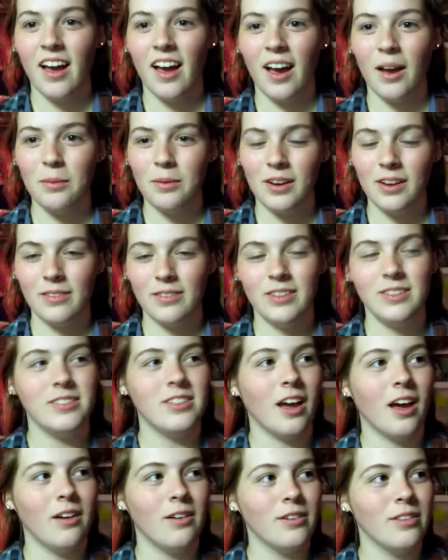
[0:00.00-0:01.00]
I'm not even
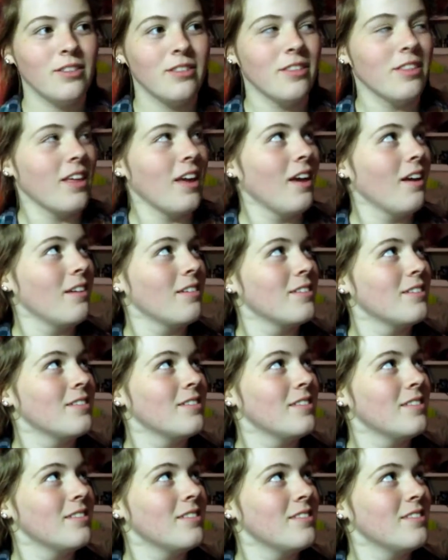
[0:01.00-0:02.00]
done with the thing.
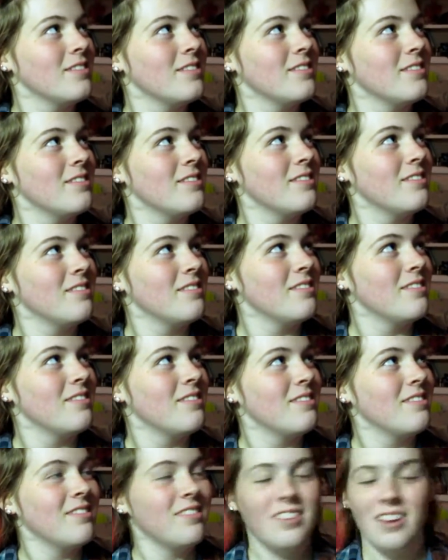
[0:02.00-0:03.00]
Yeah.
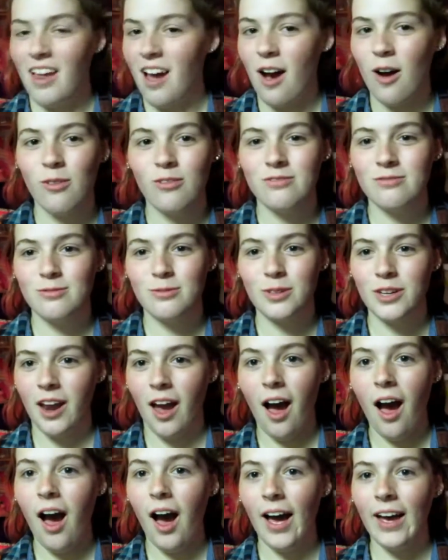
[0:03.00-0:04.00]
No, we're
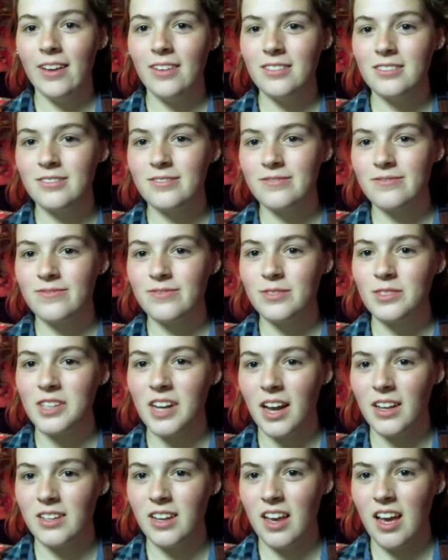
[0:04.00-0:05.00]
not. They're
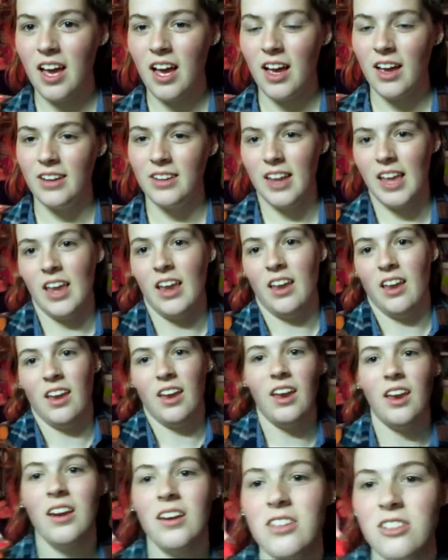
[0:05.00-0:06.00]
not done,
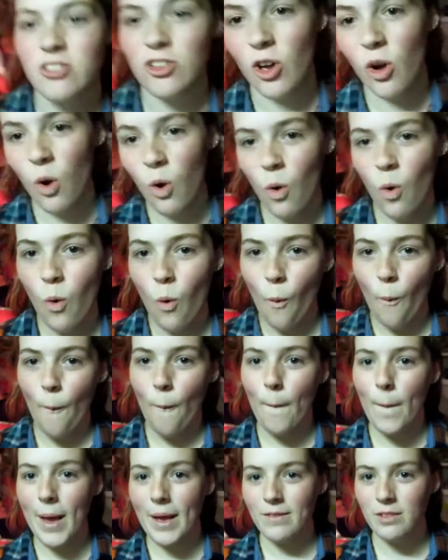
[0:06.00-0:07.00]
and so
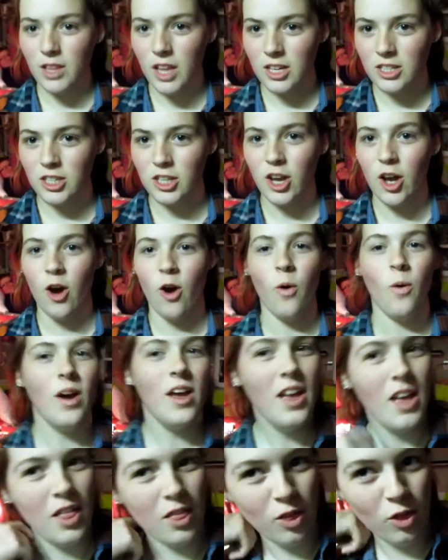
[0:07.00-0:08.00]
we have a lot to go.
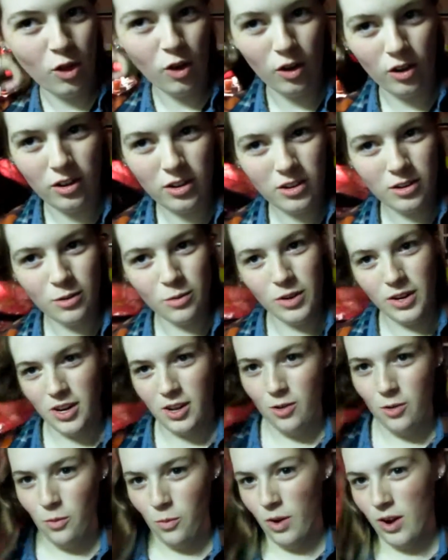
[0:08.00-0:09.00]
Look, when
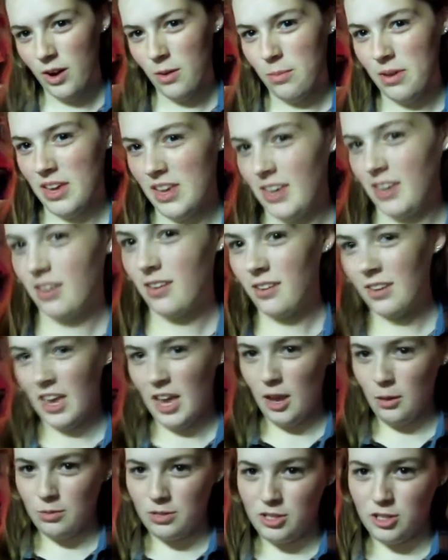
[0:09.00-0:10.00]
you wanna be
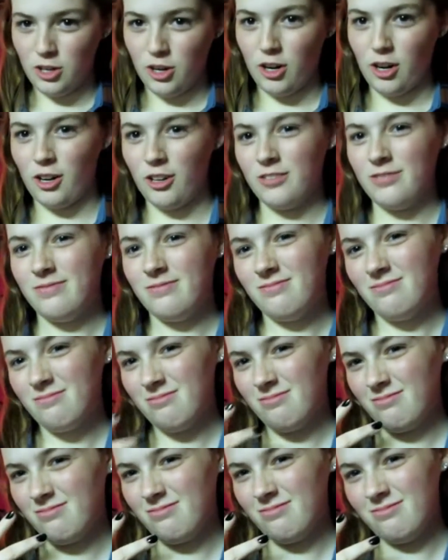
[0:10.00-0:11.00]
hipster,
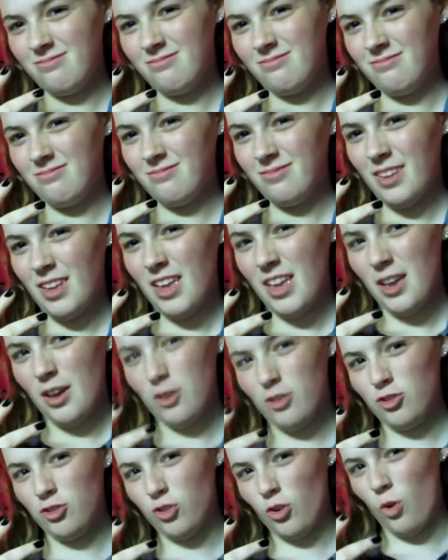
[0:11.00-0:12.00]

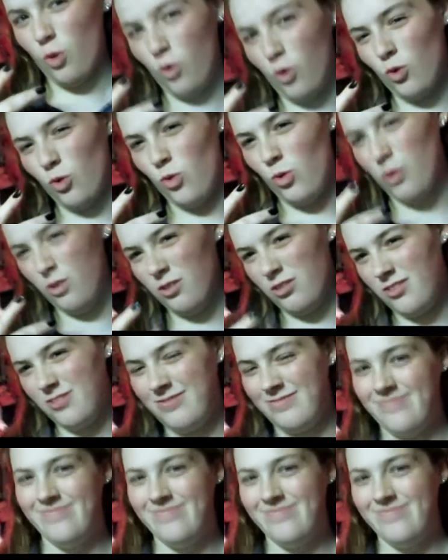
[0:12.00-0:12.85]
so cool.